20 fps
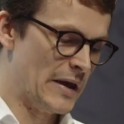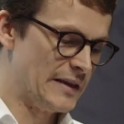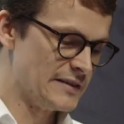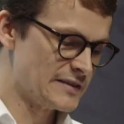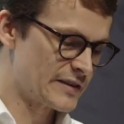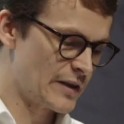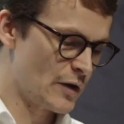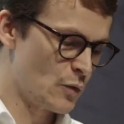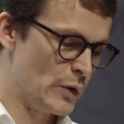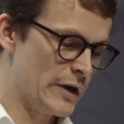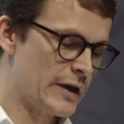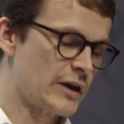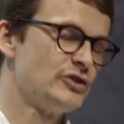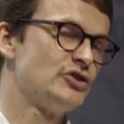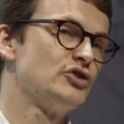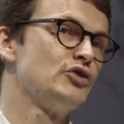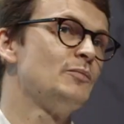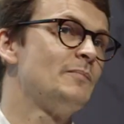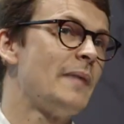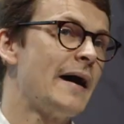means that we
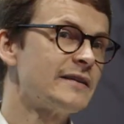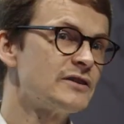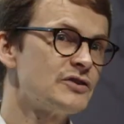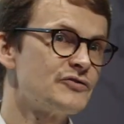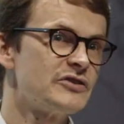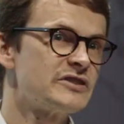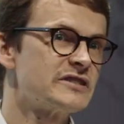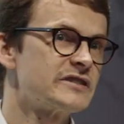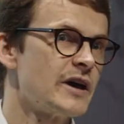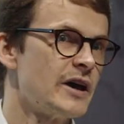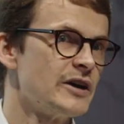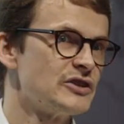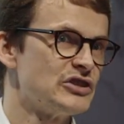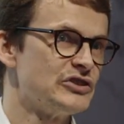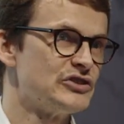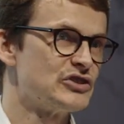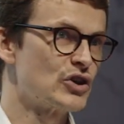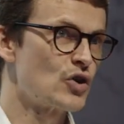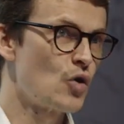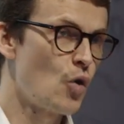can do better research
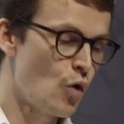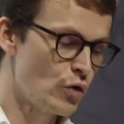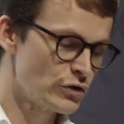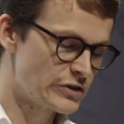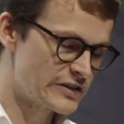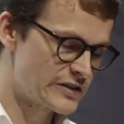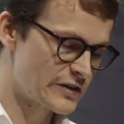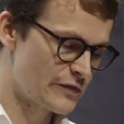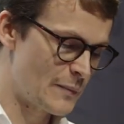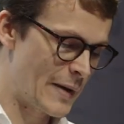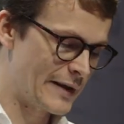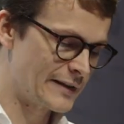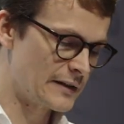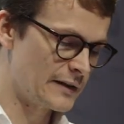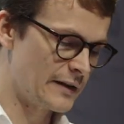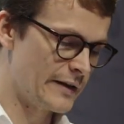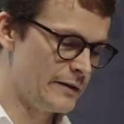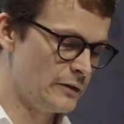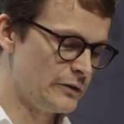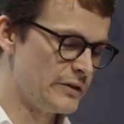into causes of
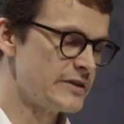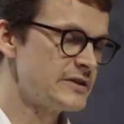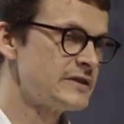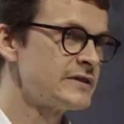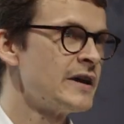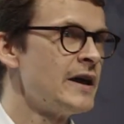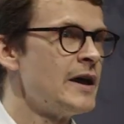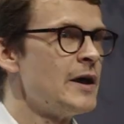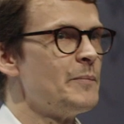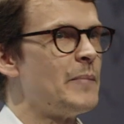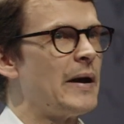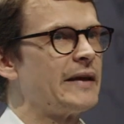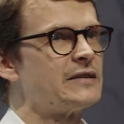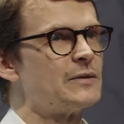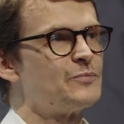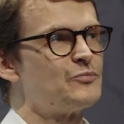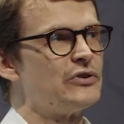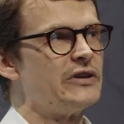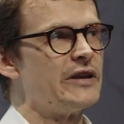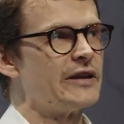mental illness,
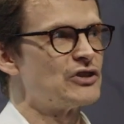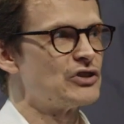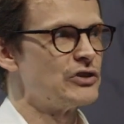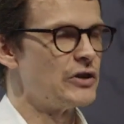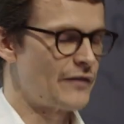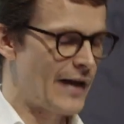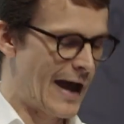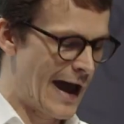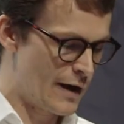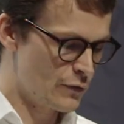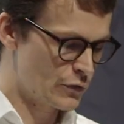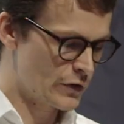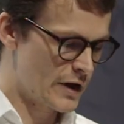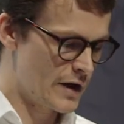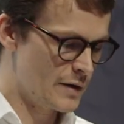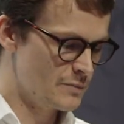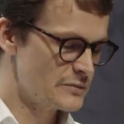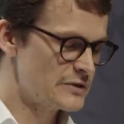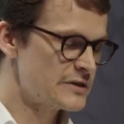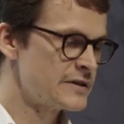better prediction of
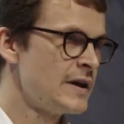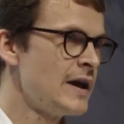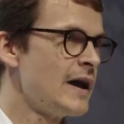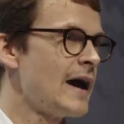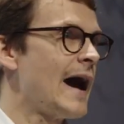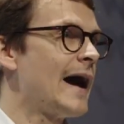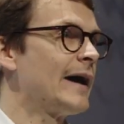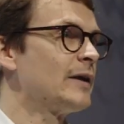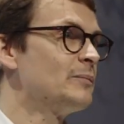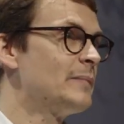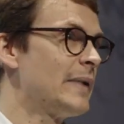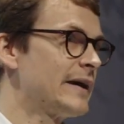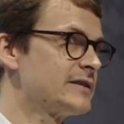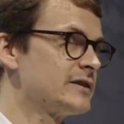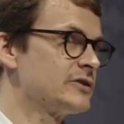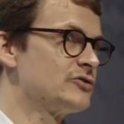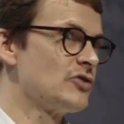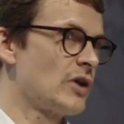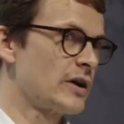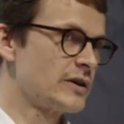outcomes, and
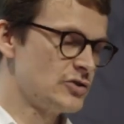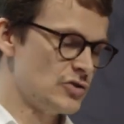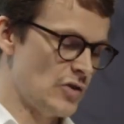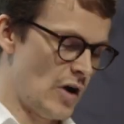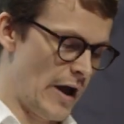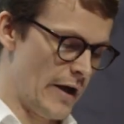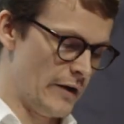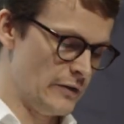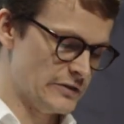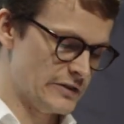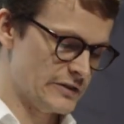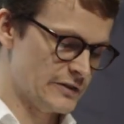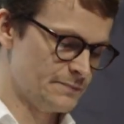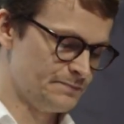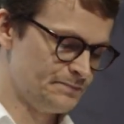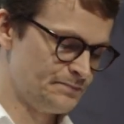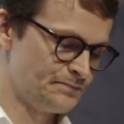better drug trials.